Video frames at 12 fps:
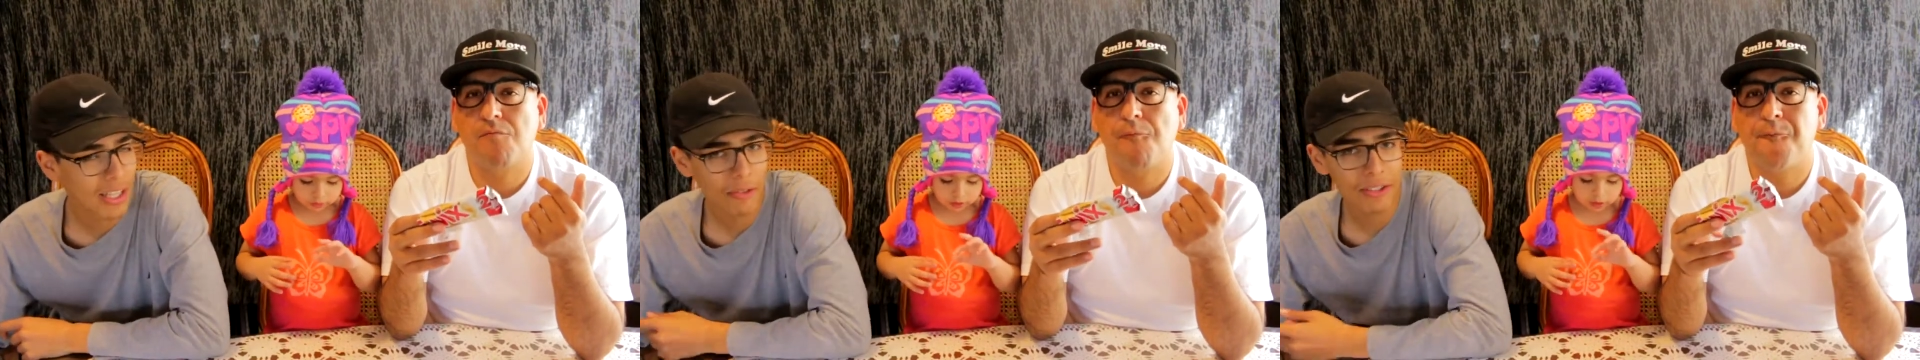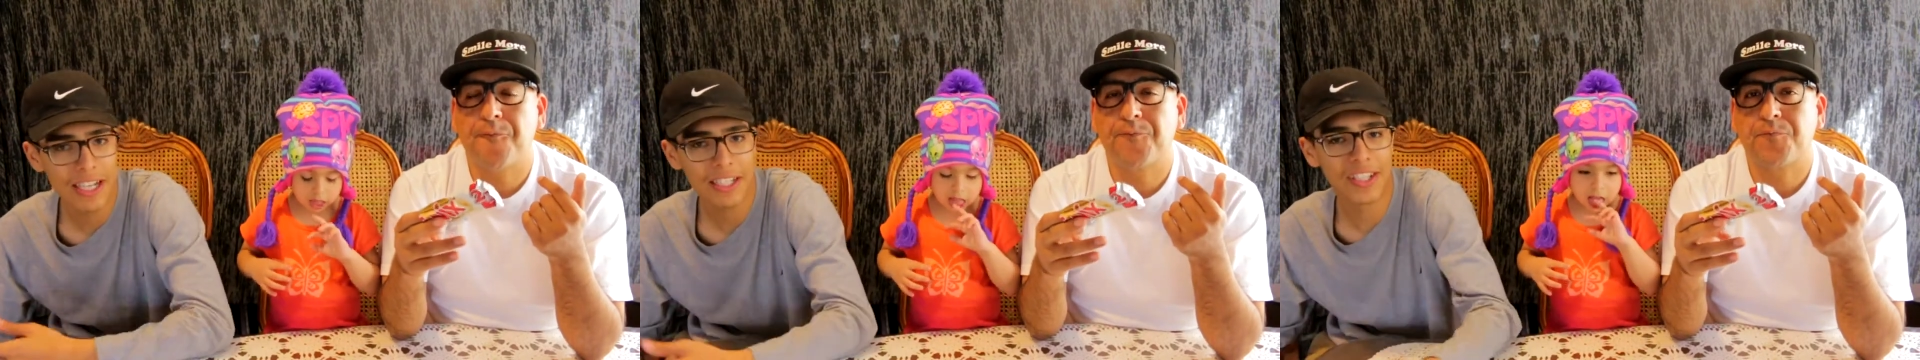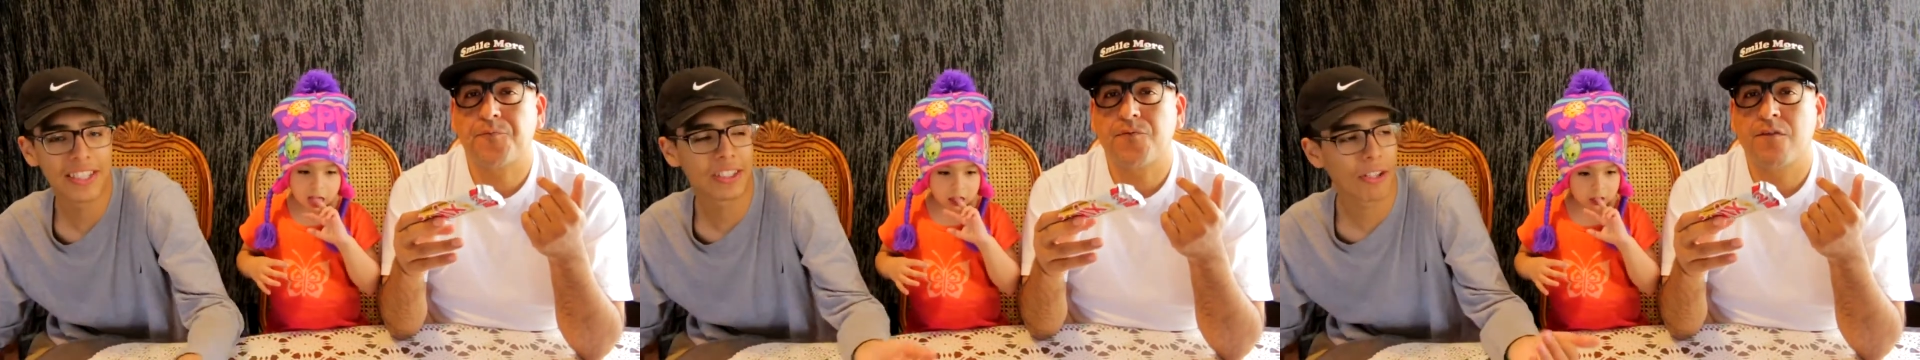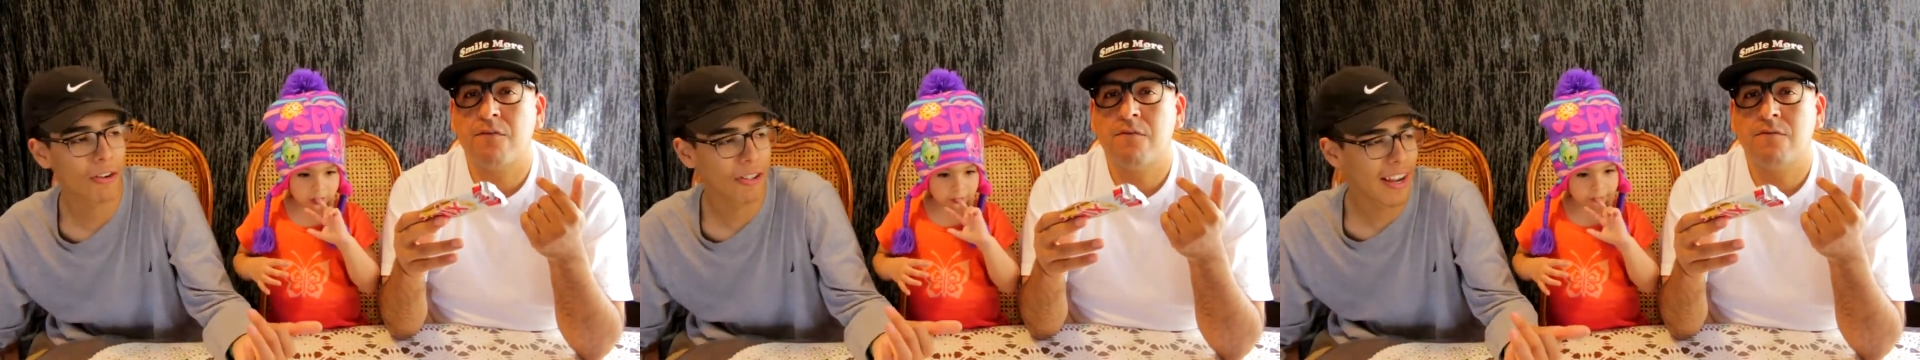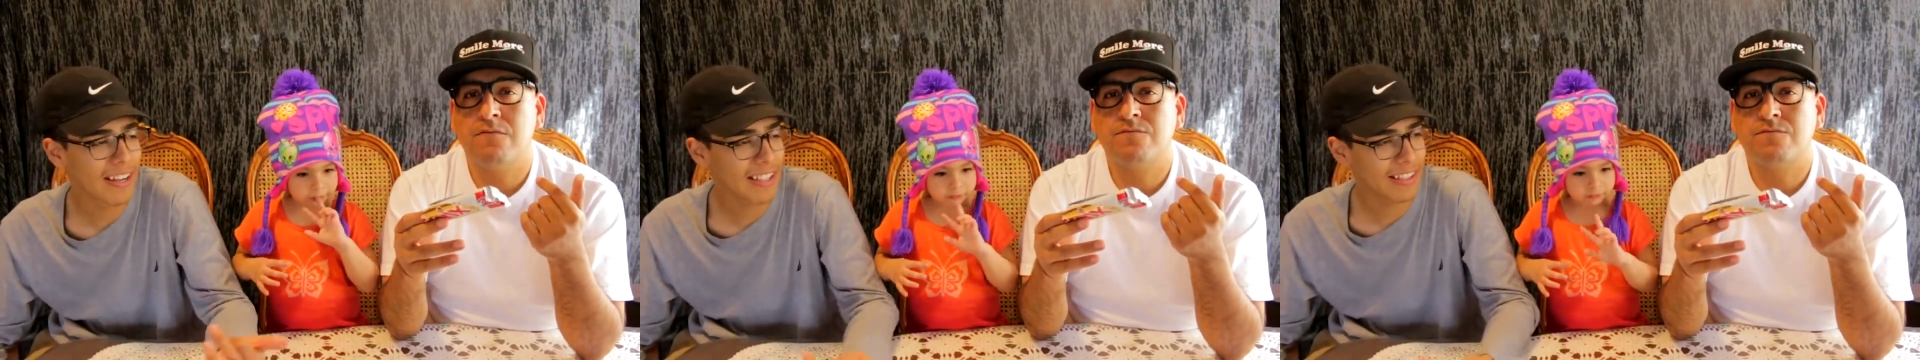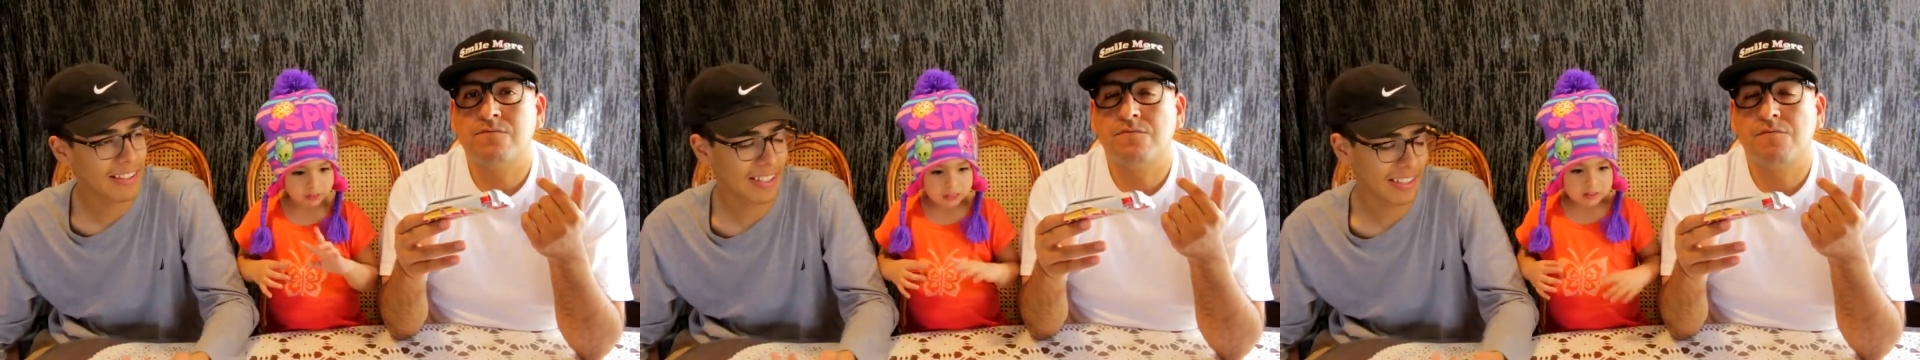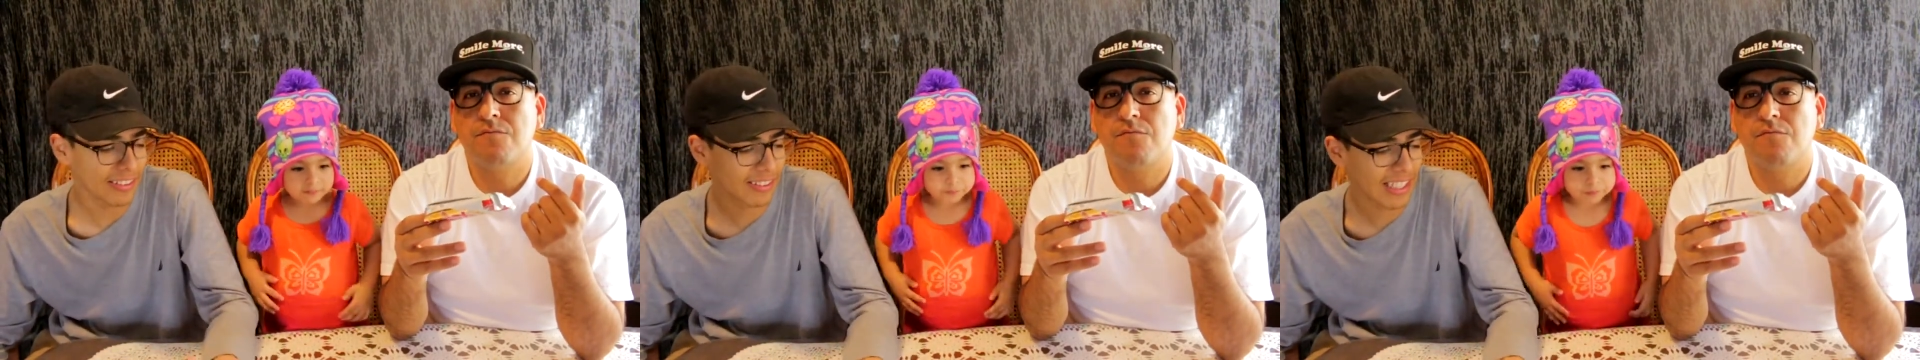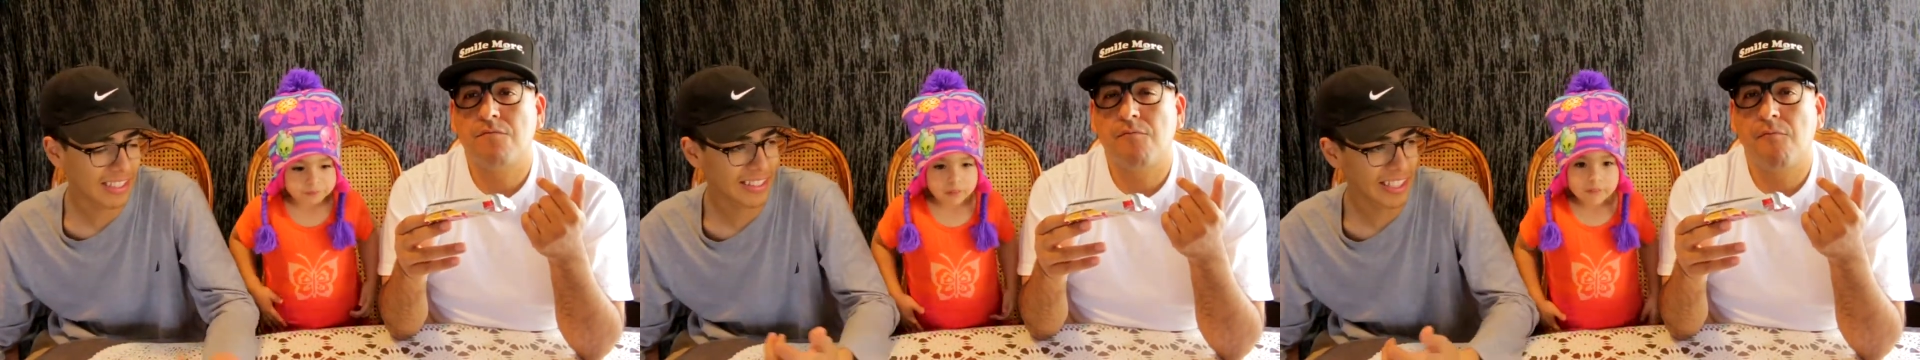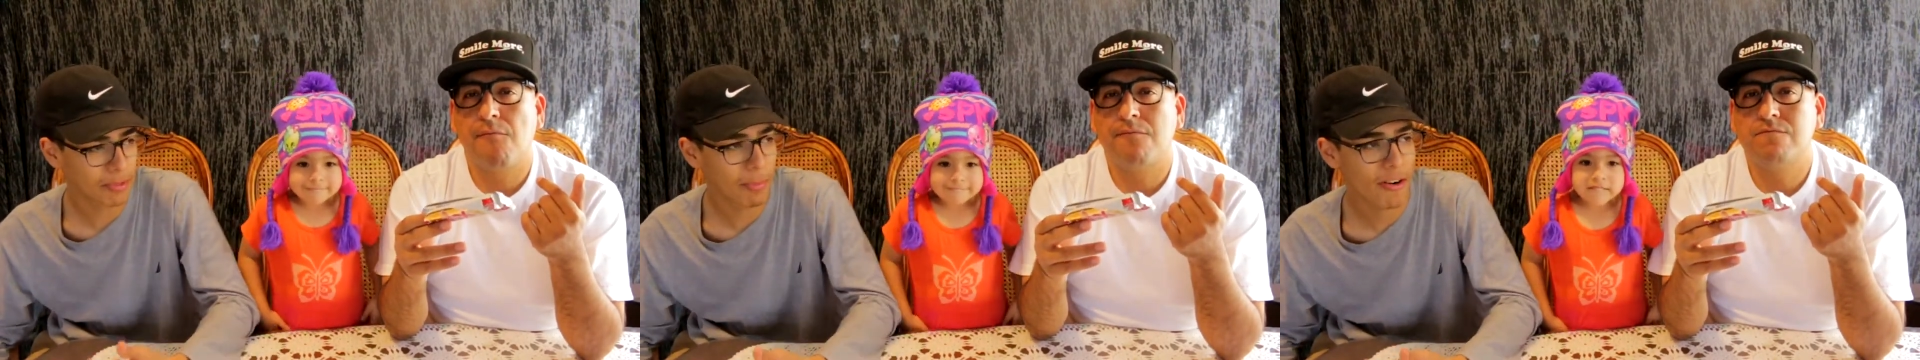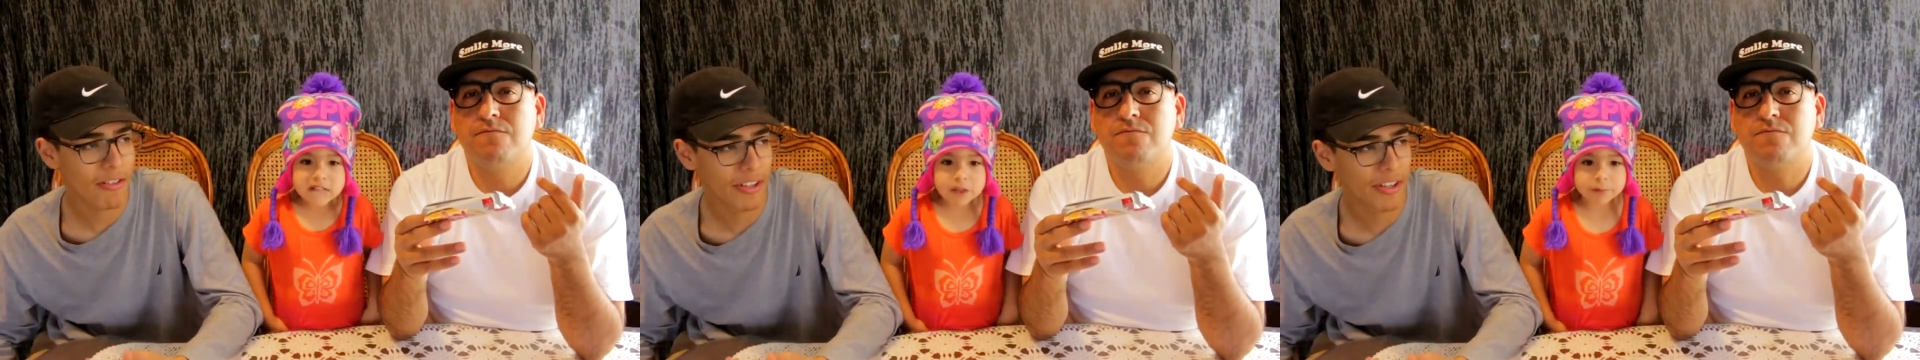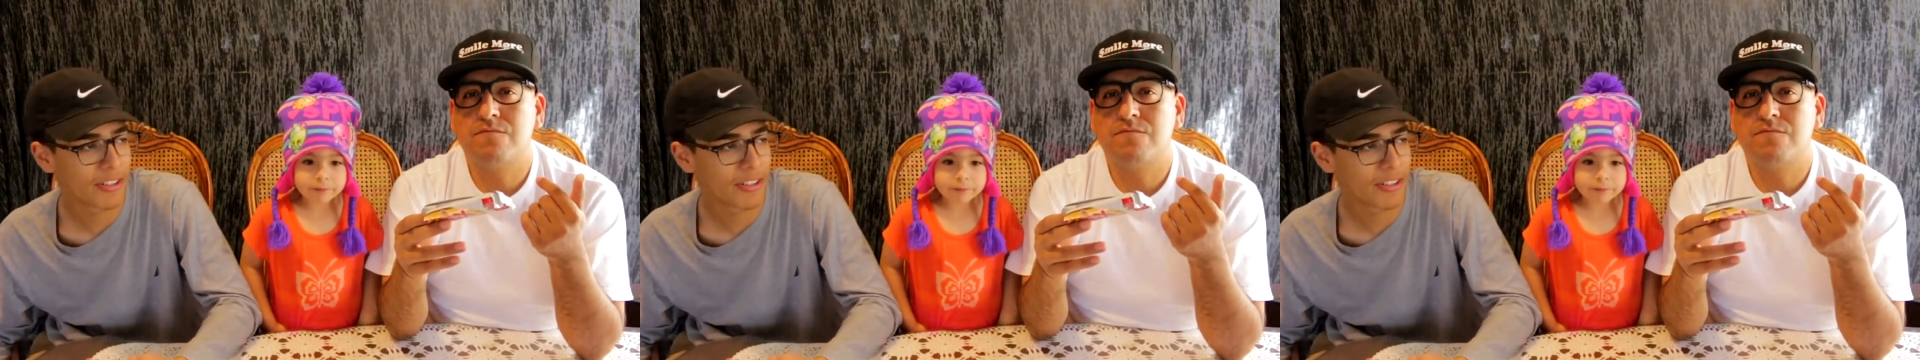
Speaker 1: But like when they taste our candy, they, they say it's better than